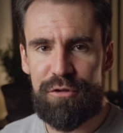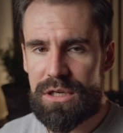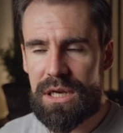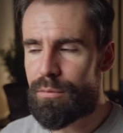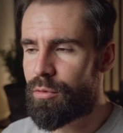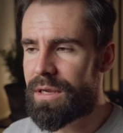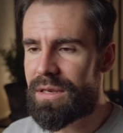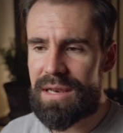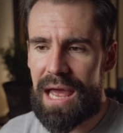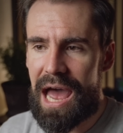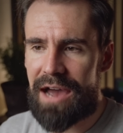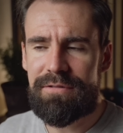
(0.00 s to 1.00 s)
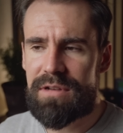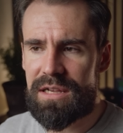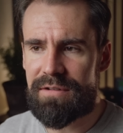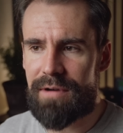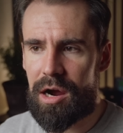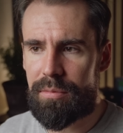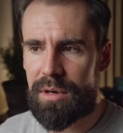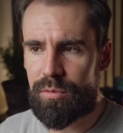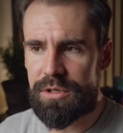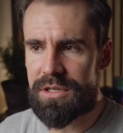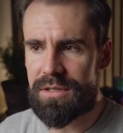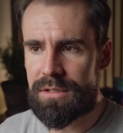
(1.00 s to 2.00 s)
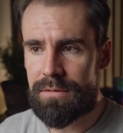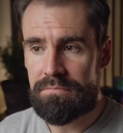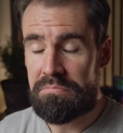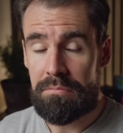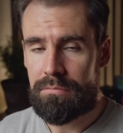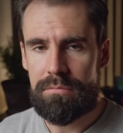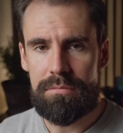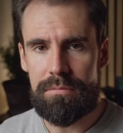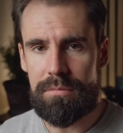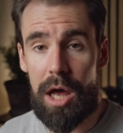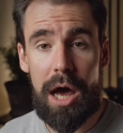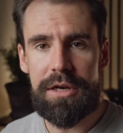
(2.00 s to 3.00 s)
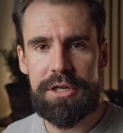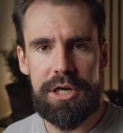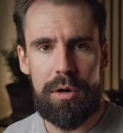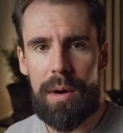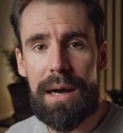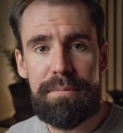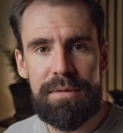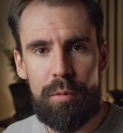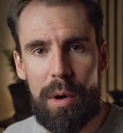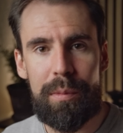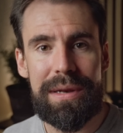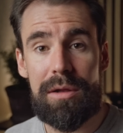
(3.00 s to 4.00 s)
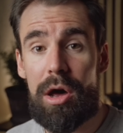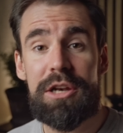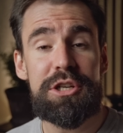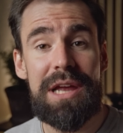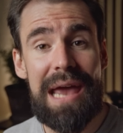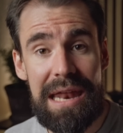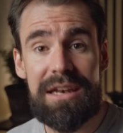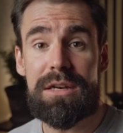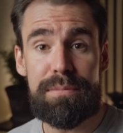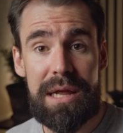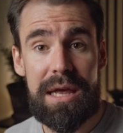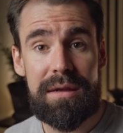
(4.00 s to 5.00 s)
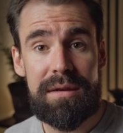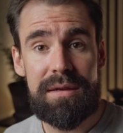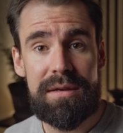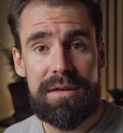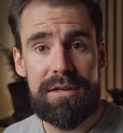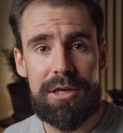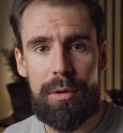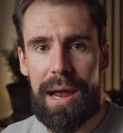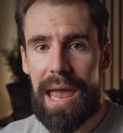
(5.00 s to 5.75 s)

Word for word: for some reason, half of the environment would just not show up when we launched nDisplay. So I